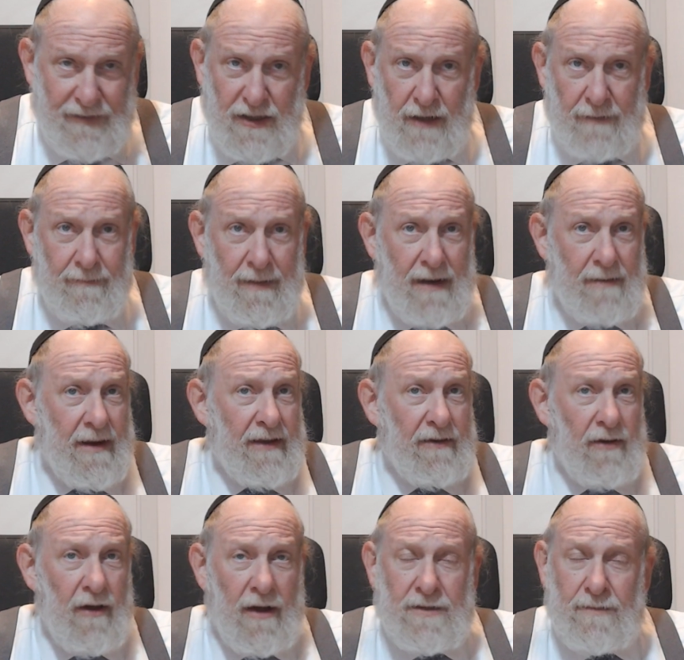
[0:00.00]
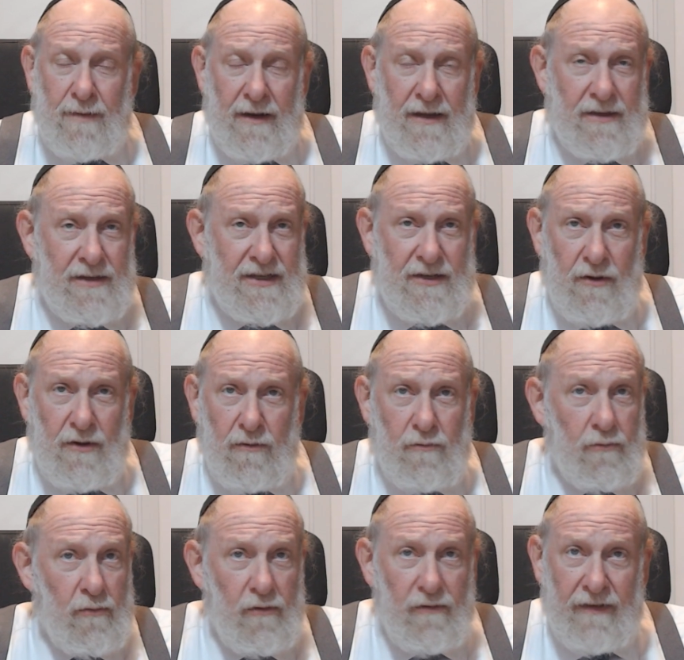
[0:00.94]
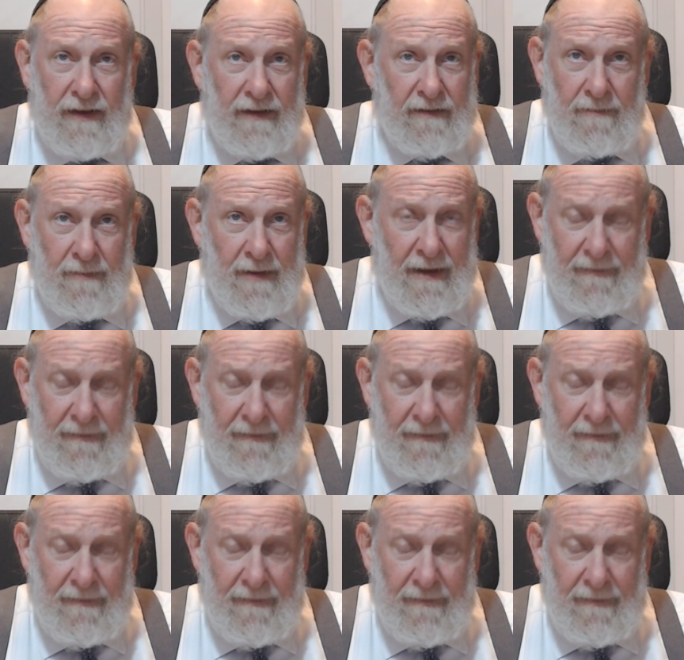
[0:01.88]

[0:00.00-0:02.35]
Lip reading: many, many times, but it's so moving to me.